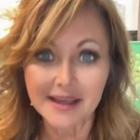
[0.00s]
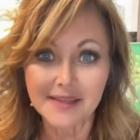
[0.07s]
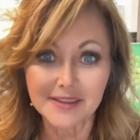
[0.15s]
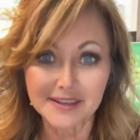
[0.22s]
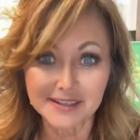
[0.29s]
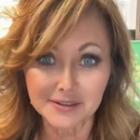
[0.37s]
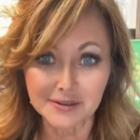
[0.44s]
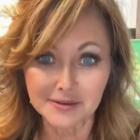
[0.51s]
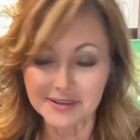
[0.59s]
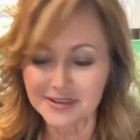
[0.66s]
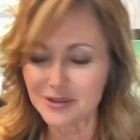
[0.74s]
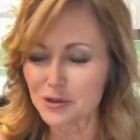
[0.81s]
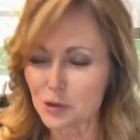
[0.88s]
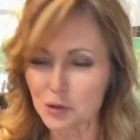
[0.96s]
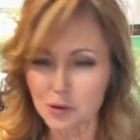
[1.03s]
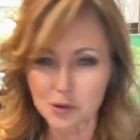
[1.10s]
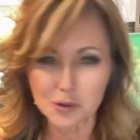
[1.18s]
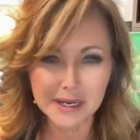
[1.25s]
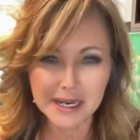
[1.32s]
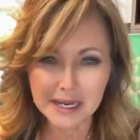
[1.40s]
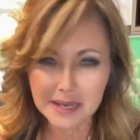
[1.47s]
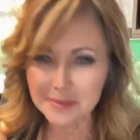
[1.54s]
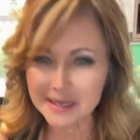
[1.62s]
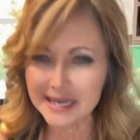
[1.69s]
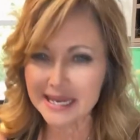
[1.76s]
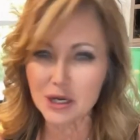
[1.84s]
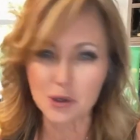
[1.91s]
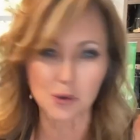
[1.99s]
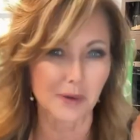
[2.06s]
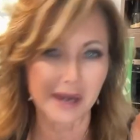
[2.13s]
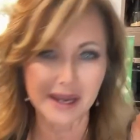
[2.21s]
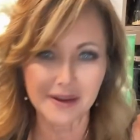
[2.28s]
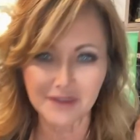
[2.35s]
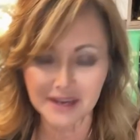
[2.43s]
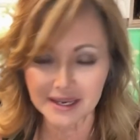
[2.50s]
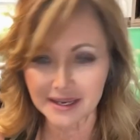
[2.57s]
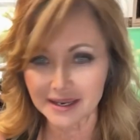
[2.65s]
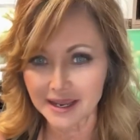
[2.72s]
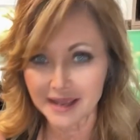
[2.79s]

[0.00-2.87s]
the creamy gravy